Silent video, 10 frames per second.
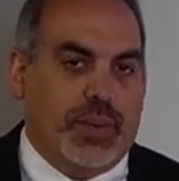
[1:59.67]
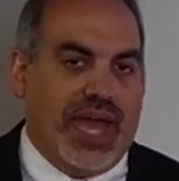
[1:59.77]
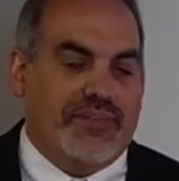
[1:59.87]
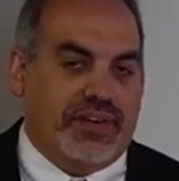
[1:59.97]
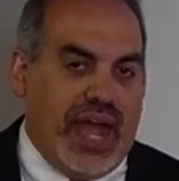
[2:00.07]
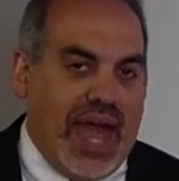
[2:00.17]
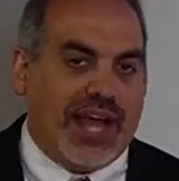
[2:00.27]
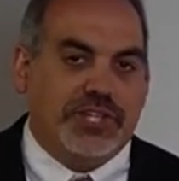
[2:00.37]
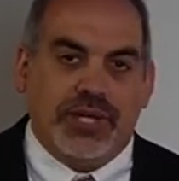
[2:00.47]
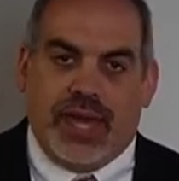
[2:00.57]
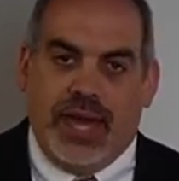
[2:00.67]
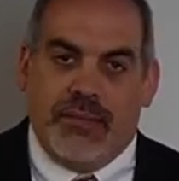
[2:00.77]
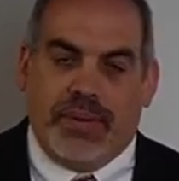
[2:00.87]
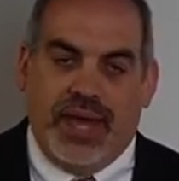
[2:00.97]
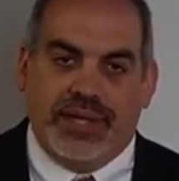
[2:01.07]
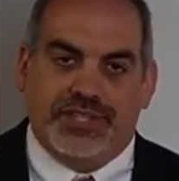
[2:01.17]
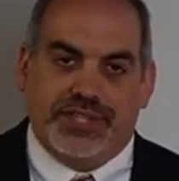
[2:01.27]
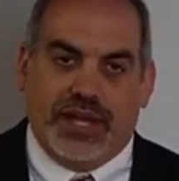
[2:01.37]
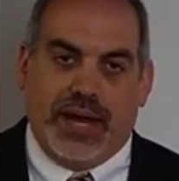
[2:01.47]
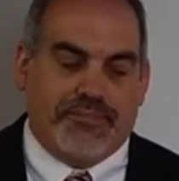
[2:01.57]
We have an action campaign
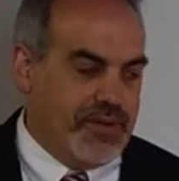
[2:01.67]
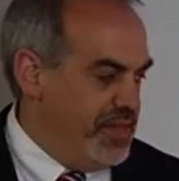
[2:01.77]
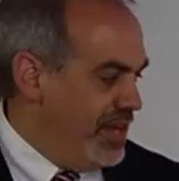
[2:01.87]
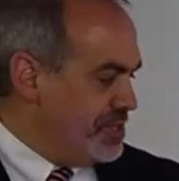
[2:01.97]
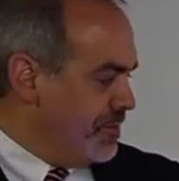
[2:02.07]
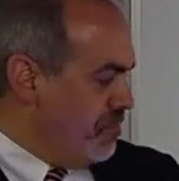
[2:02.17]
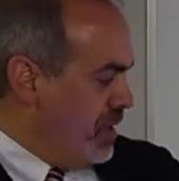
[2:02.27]
set up for this.